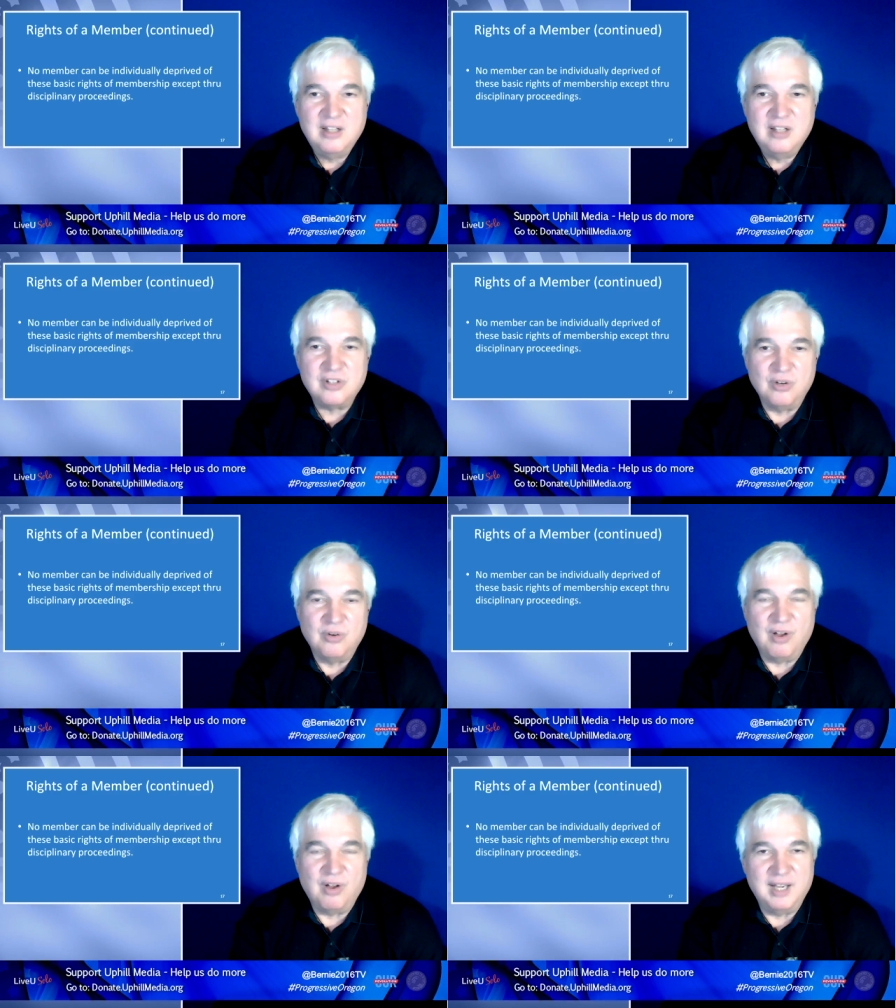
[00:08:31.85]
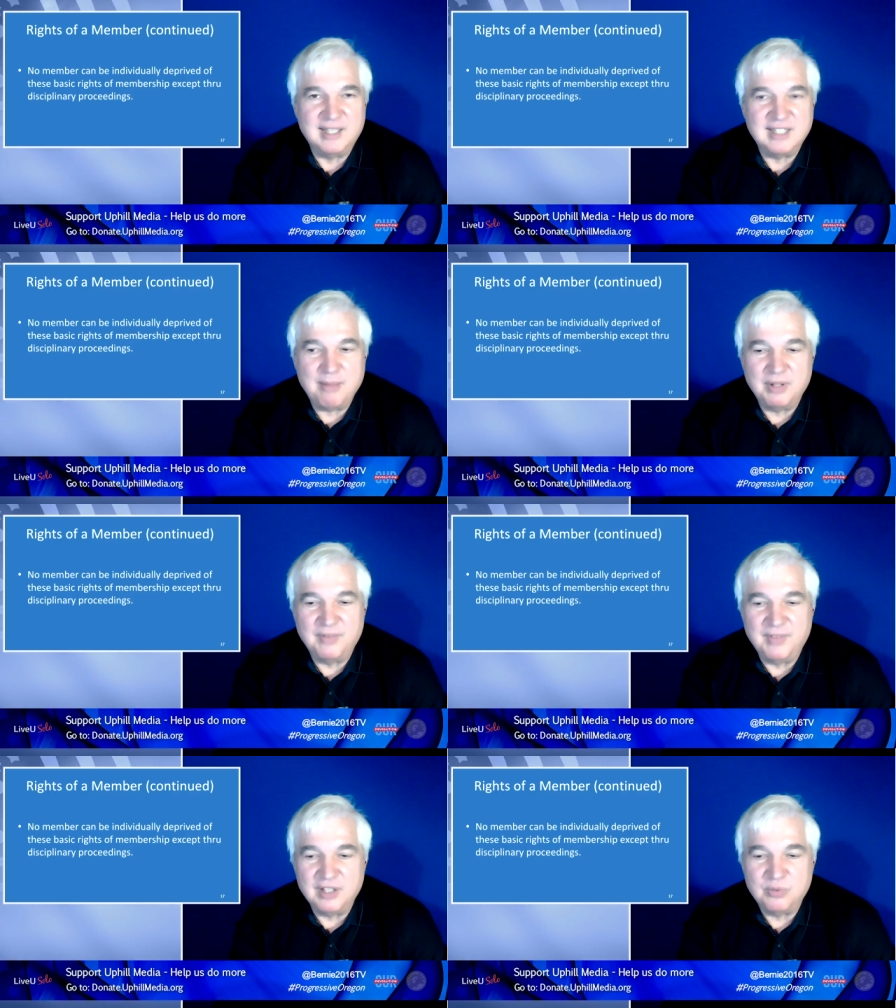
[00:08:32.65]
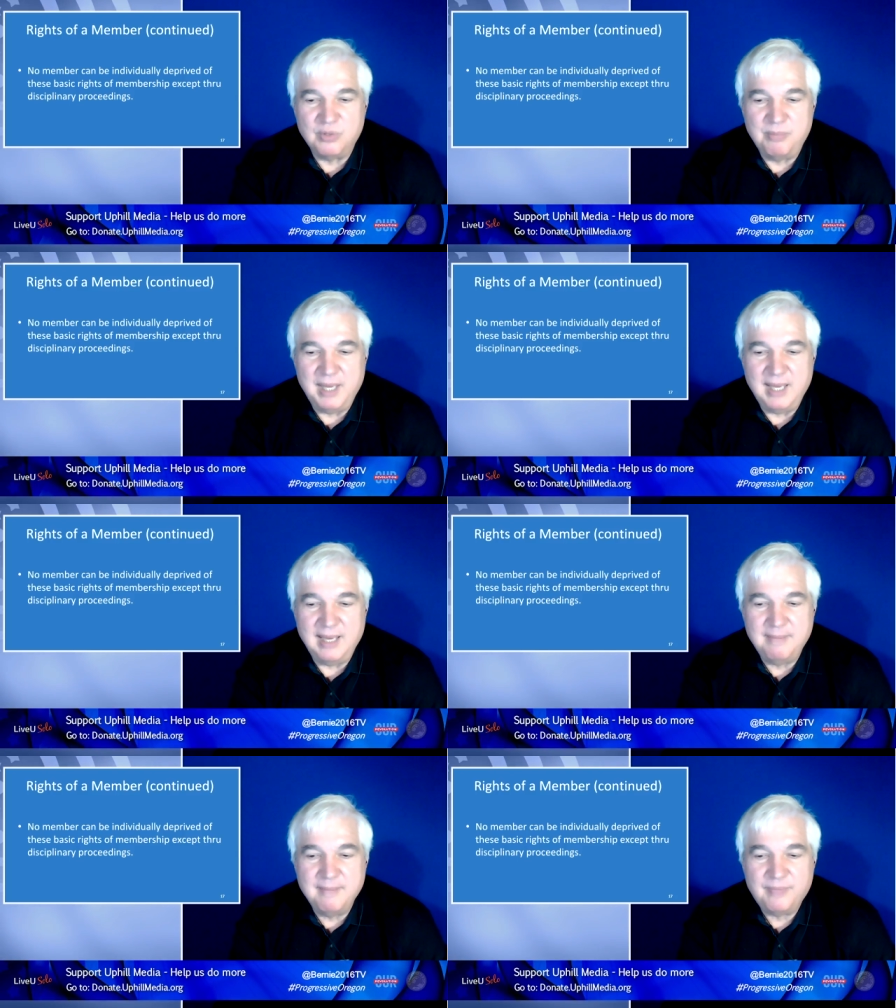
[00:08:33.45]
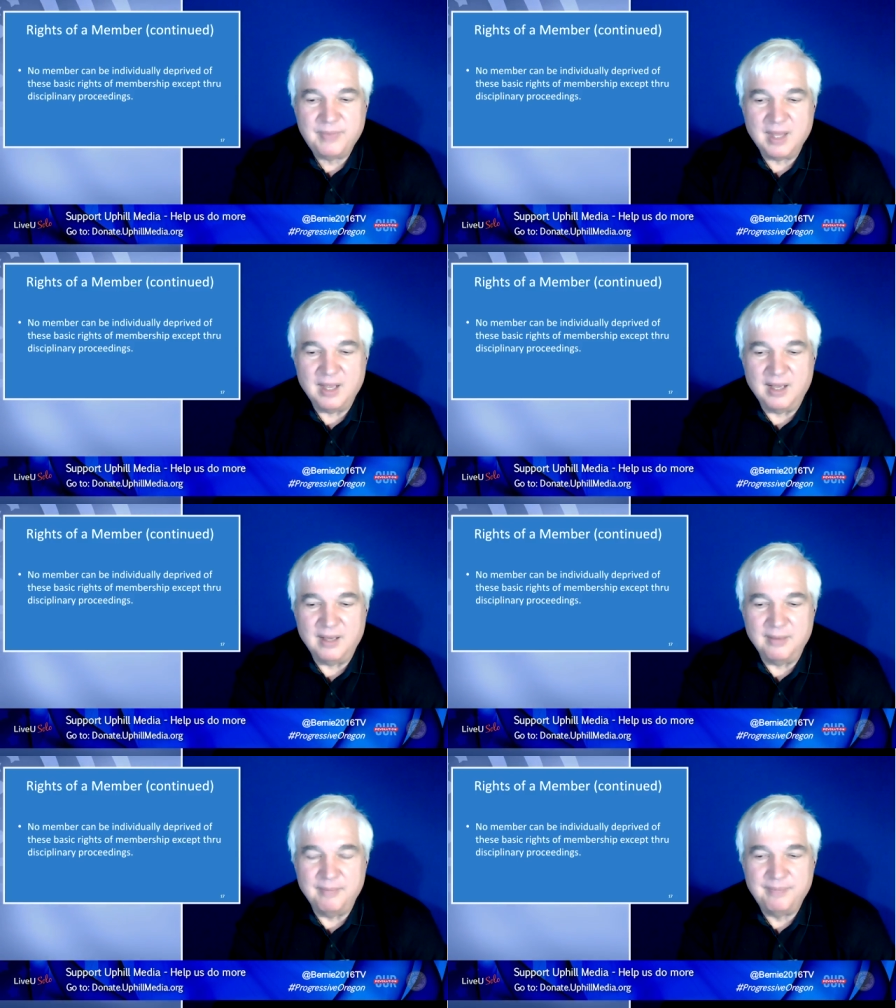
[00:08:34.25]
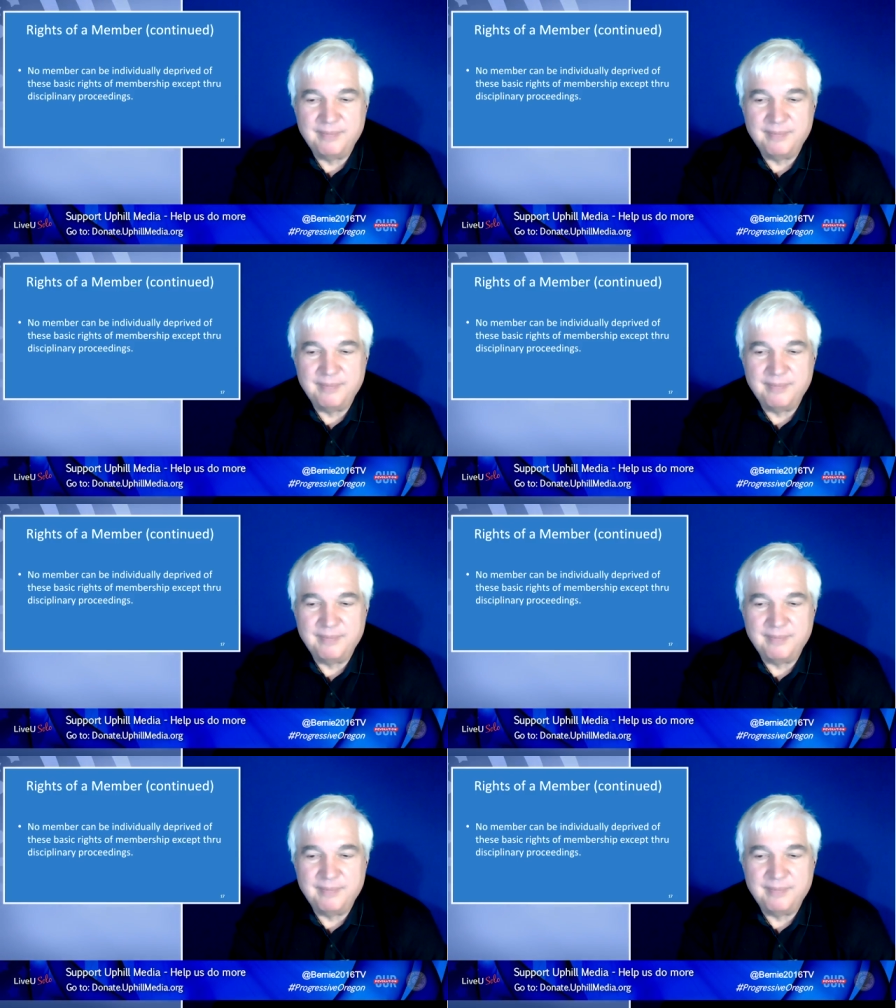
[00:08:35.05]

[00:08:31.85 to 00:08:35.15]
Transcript: So an example of this would be um,